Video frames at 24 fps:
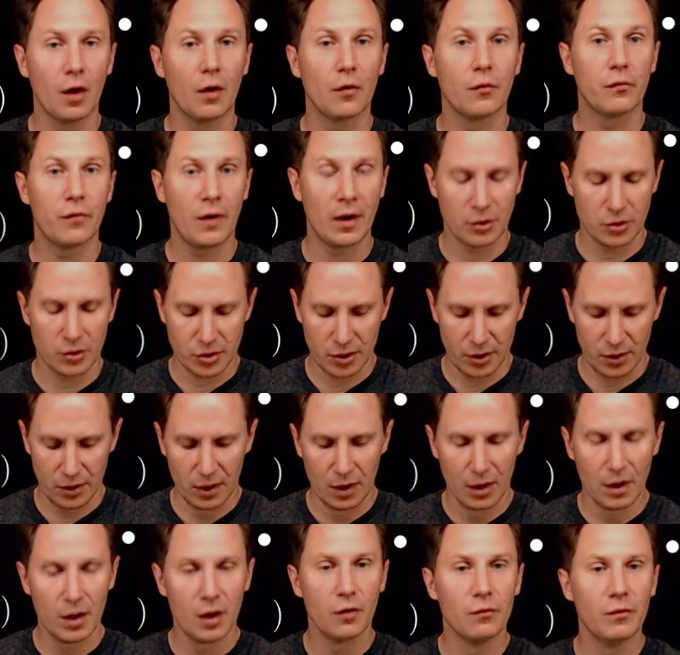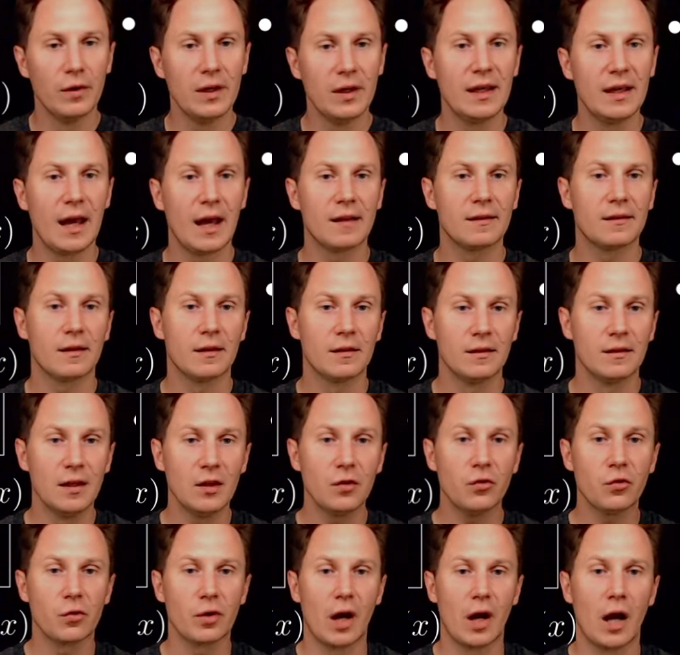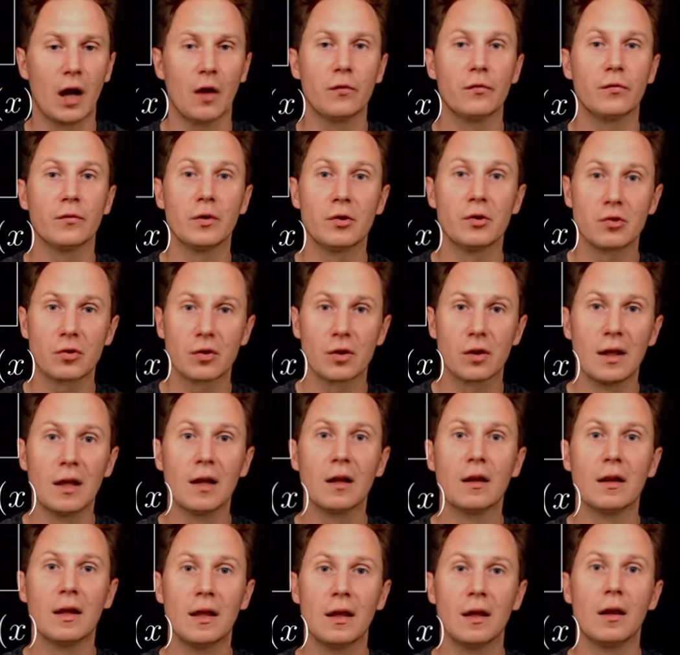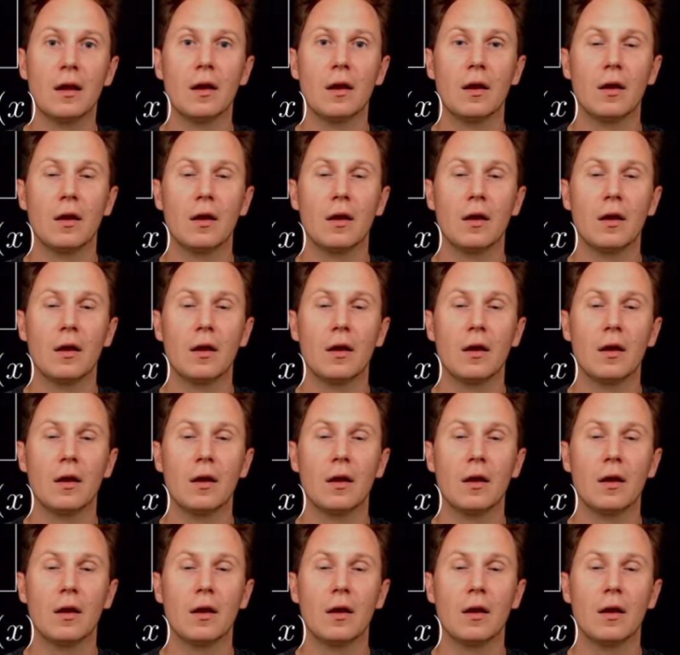function, we get this graph, which clearly